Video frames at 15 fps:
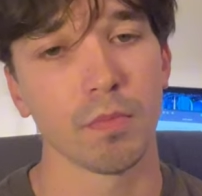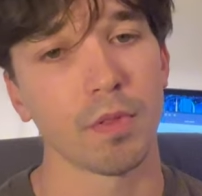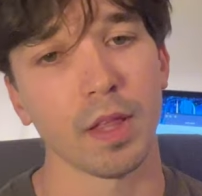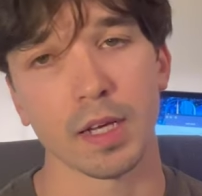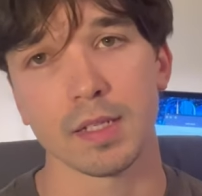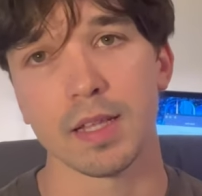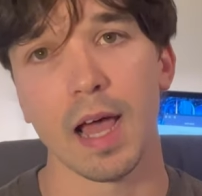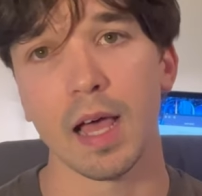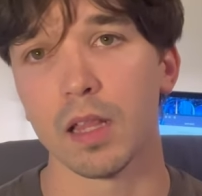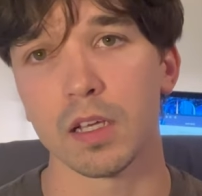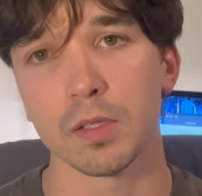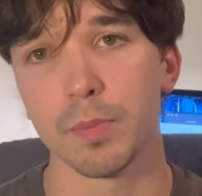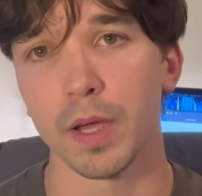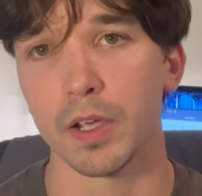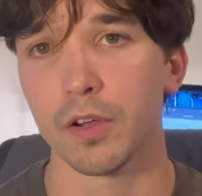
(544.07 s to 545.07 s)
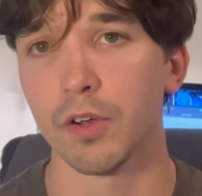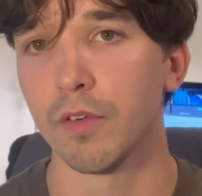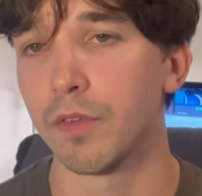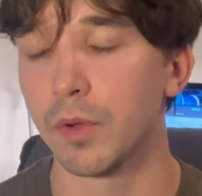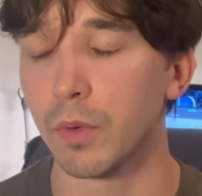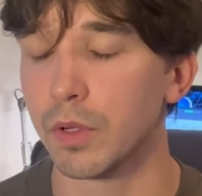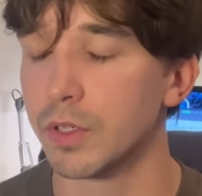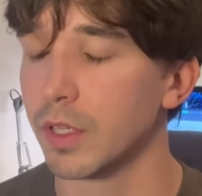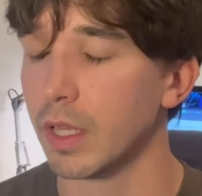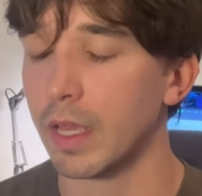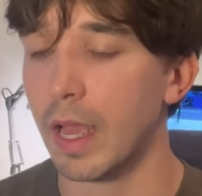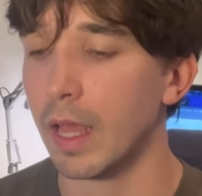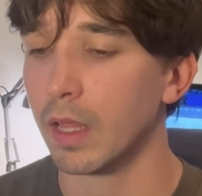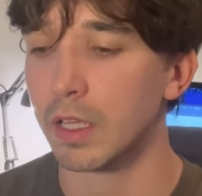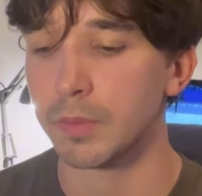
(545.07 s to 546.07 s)
Thanks to Alex Becker, if you're watching it,
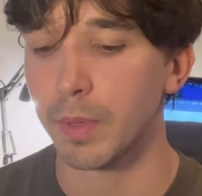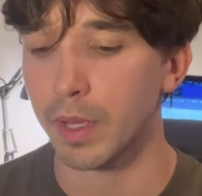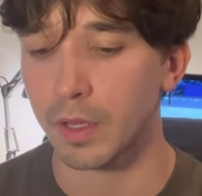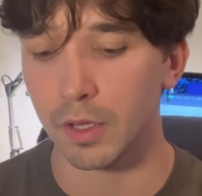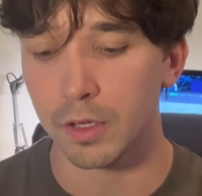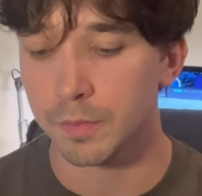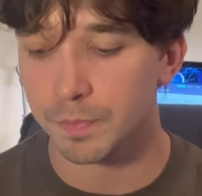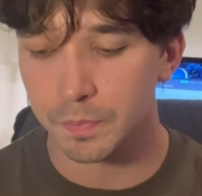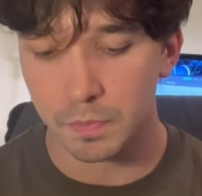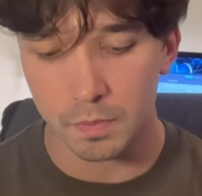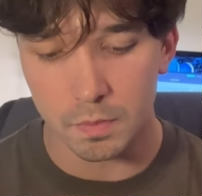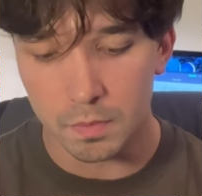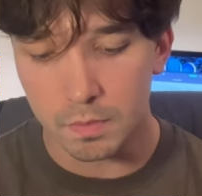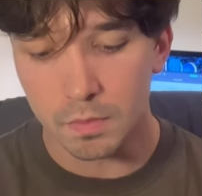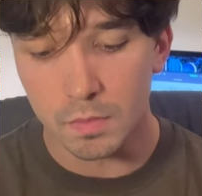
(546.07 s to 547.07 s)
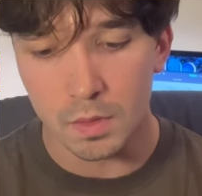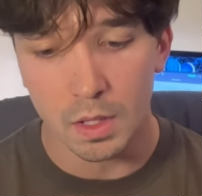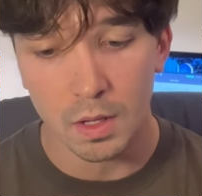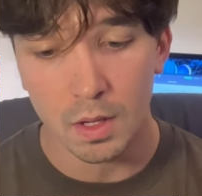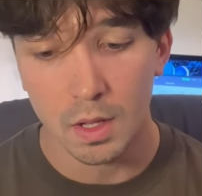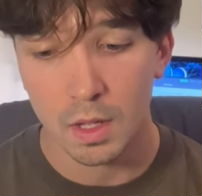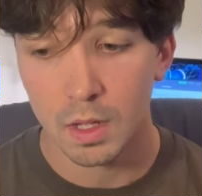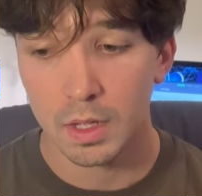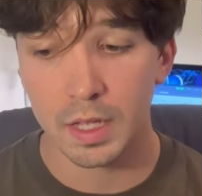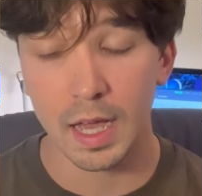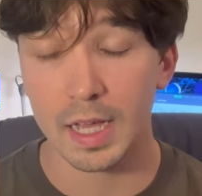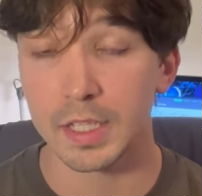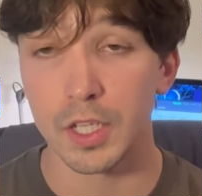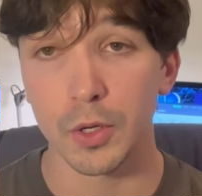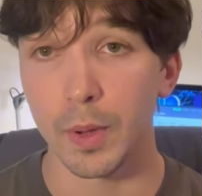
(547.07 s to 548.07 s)
Alex Becker. Yeah,
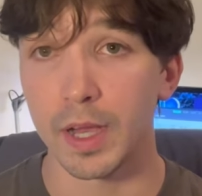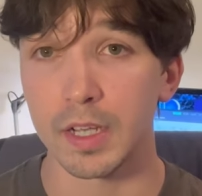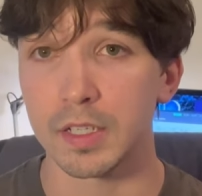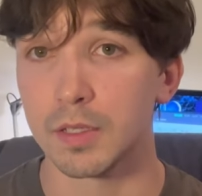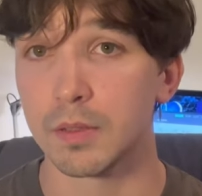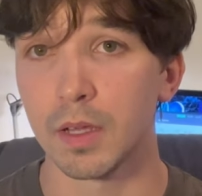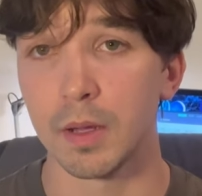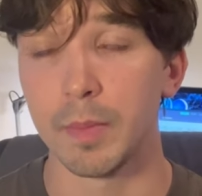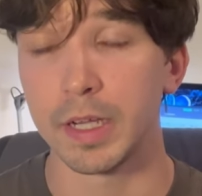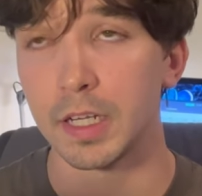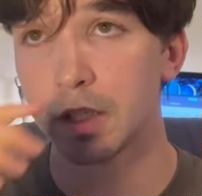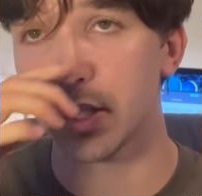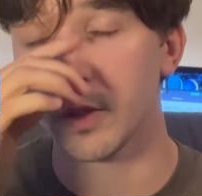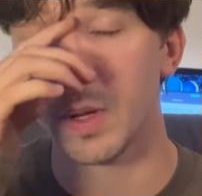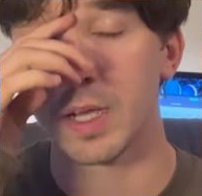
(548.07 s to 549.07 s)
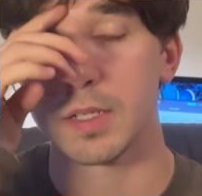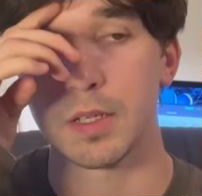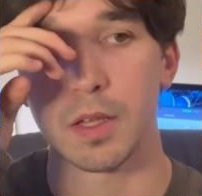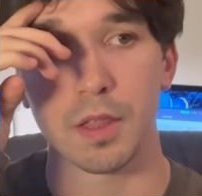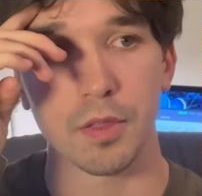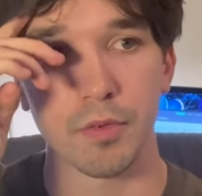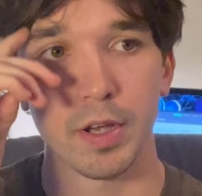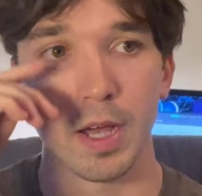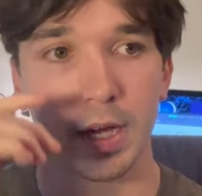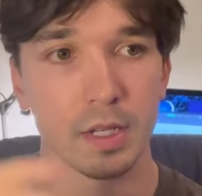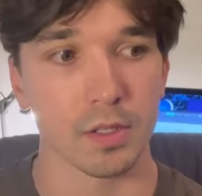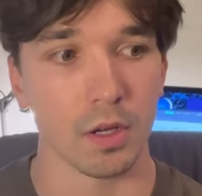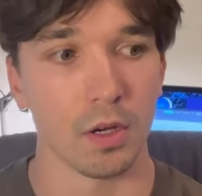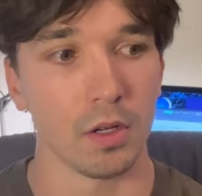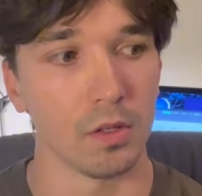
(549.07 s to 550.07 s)
I made a 2x and a
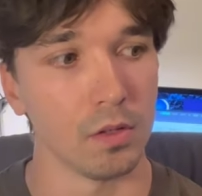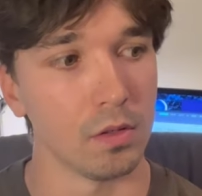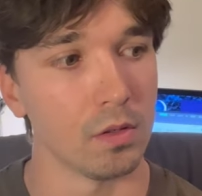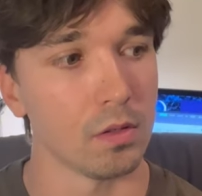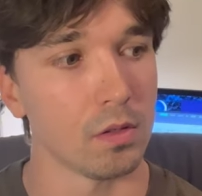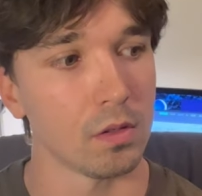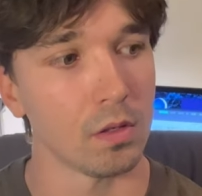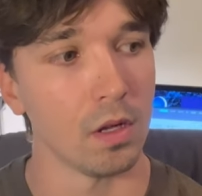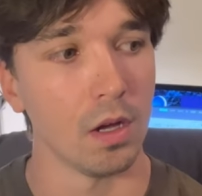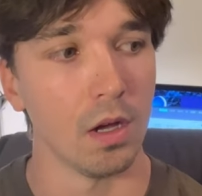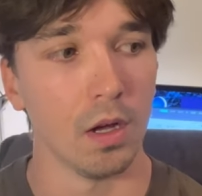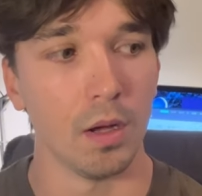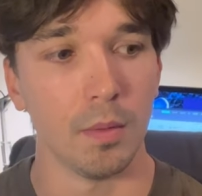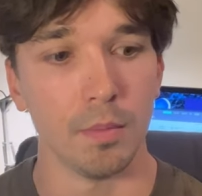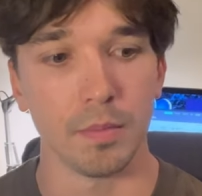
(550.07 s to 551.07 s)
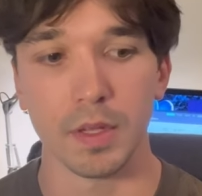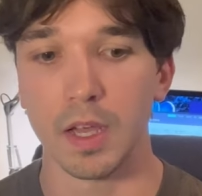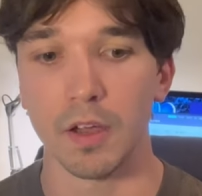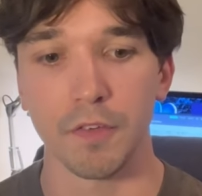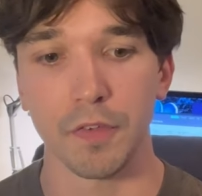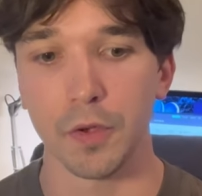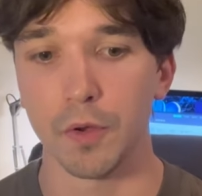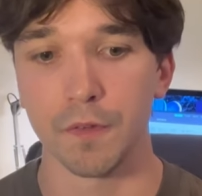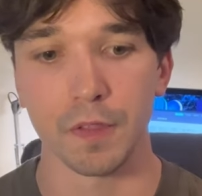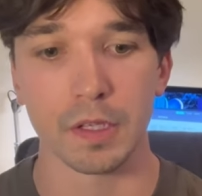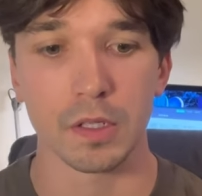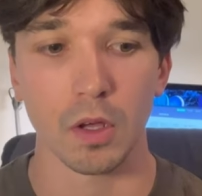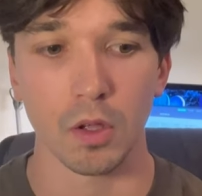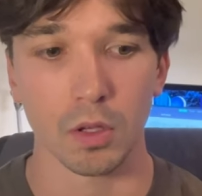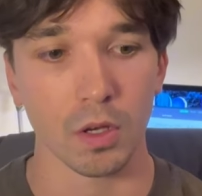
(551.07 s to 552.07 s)
3x on a few of these
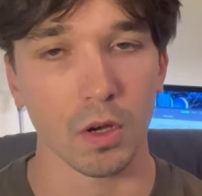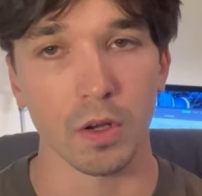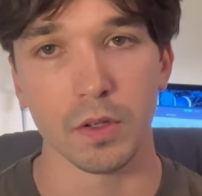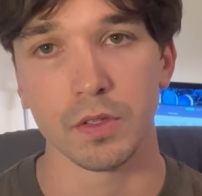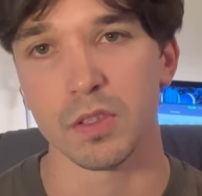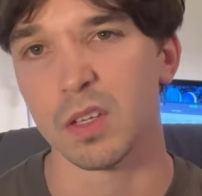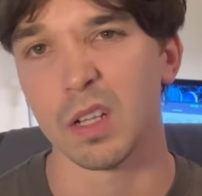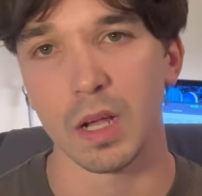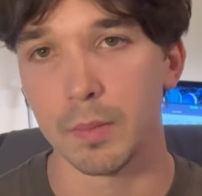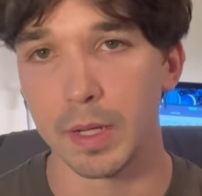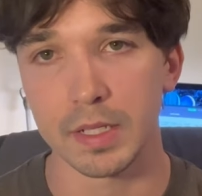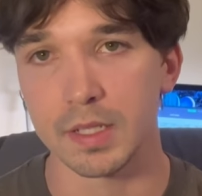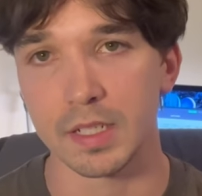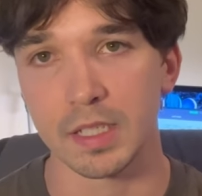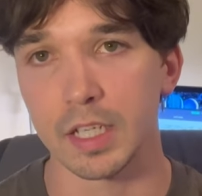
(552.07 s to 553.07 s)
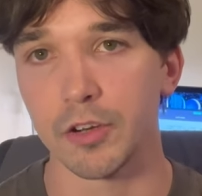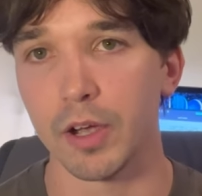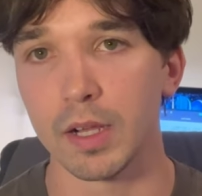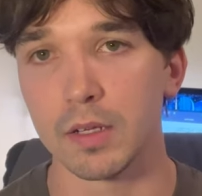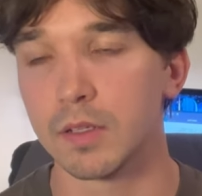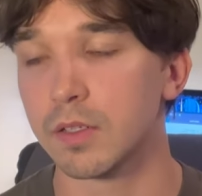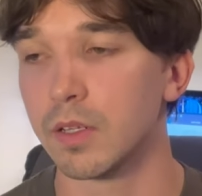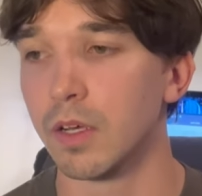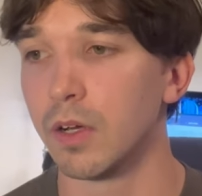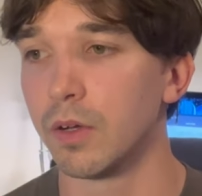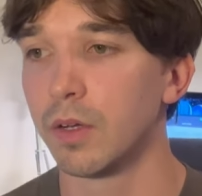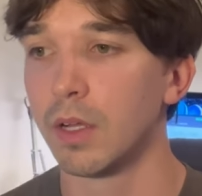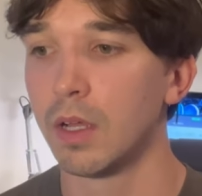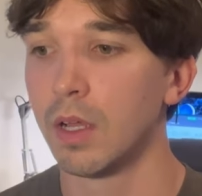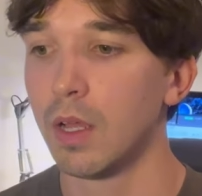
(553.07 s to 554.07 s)
altcoins, and I made 60 grand. So
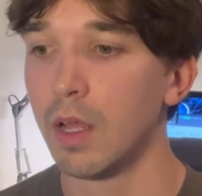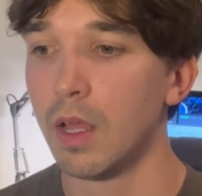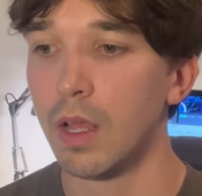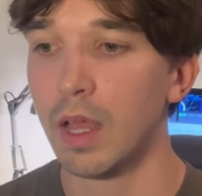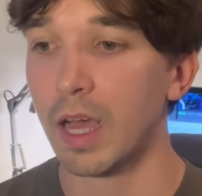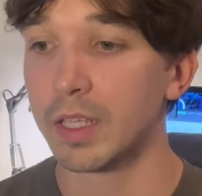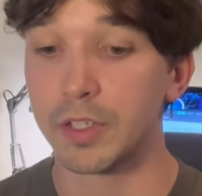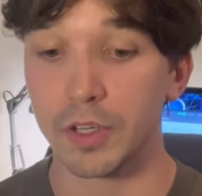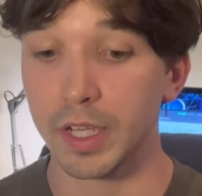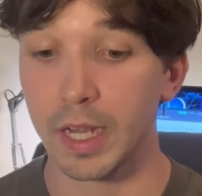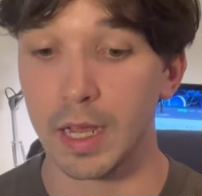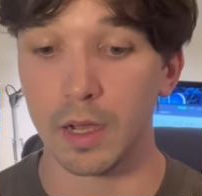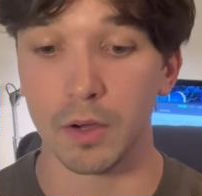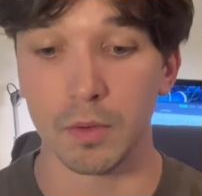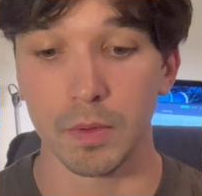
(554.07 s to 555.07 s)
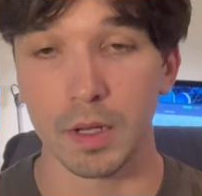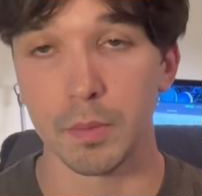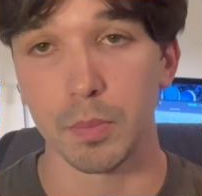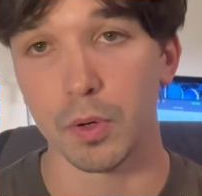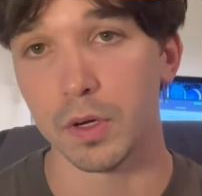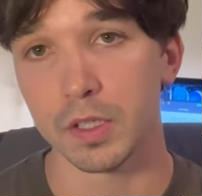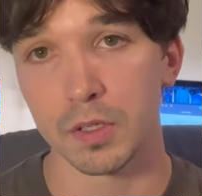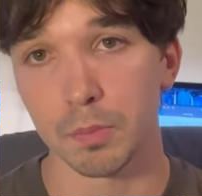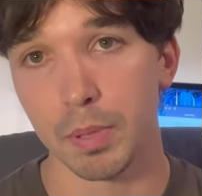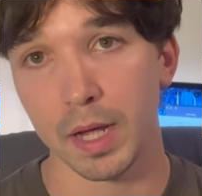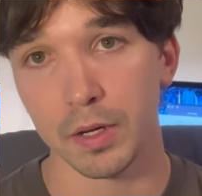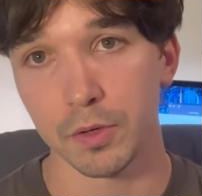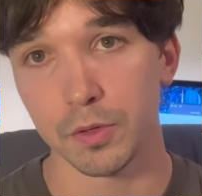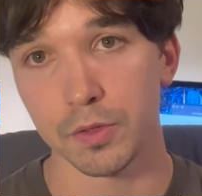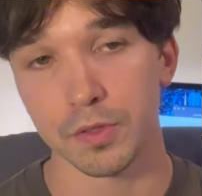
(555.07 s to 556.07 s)
I took it out, imported some
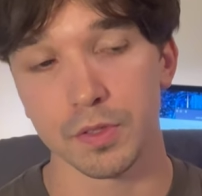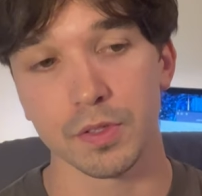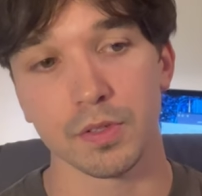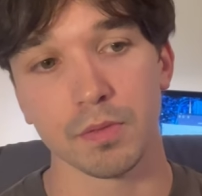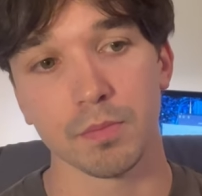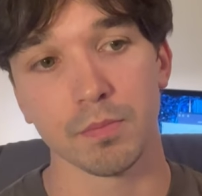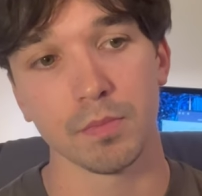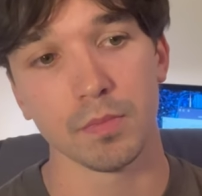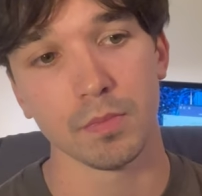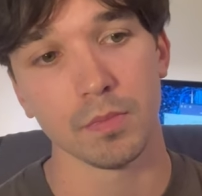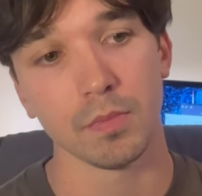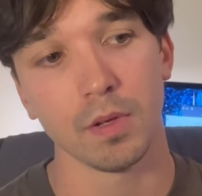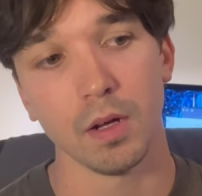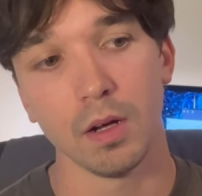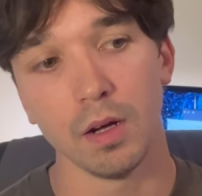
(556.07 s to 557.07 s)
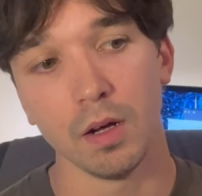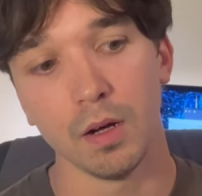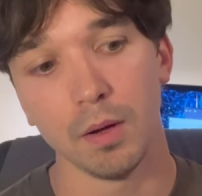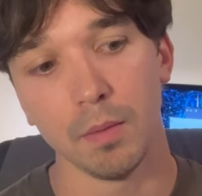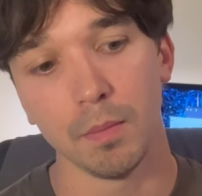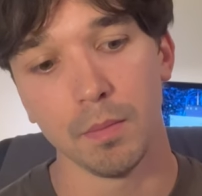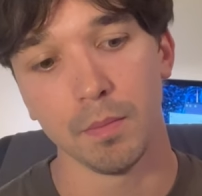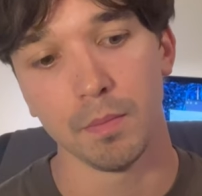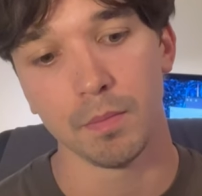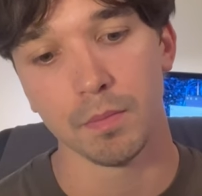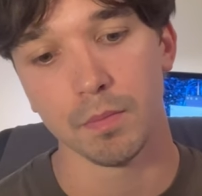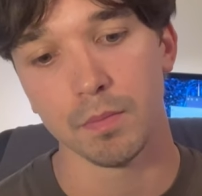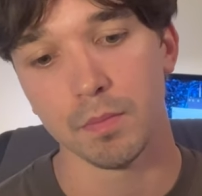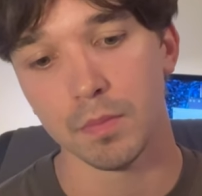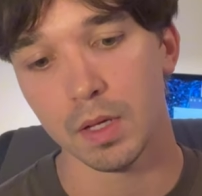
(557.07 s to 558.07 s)
panels, I
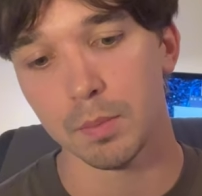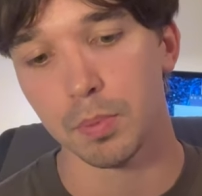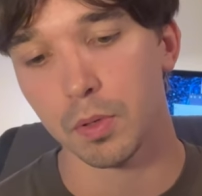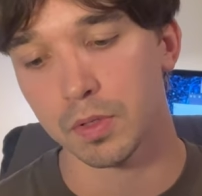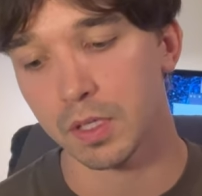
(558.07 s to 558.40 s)
spent